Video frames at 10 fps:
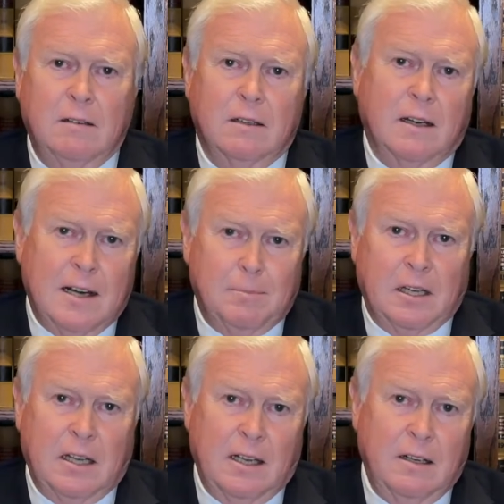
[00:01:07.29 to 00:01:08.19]

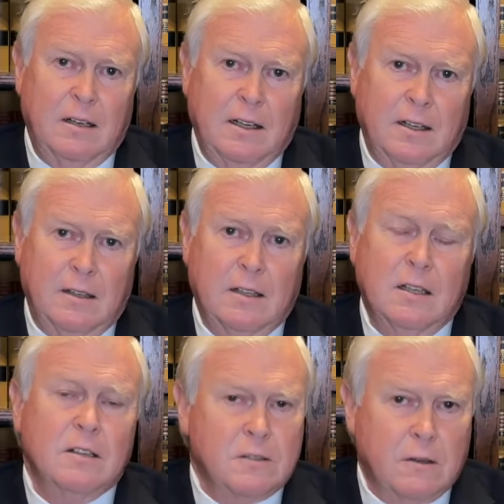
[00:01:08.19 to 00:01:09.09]
complicated in
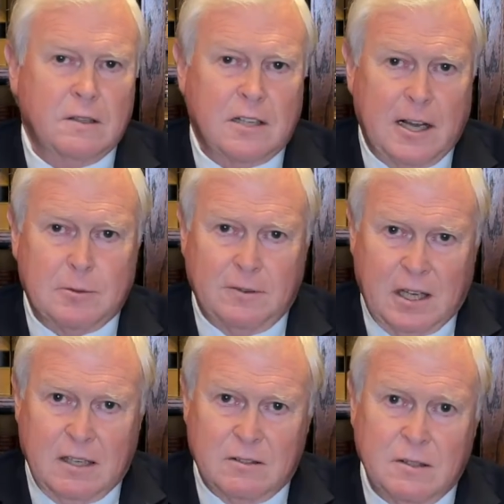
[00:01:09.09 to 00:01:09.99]
certain types of
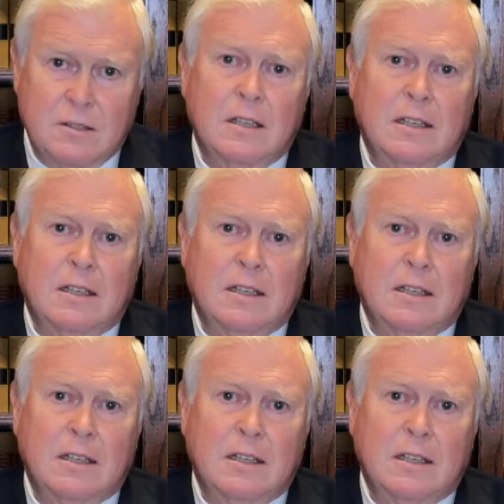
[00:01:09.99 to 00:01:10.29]
cases,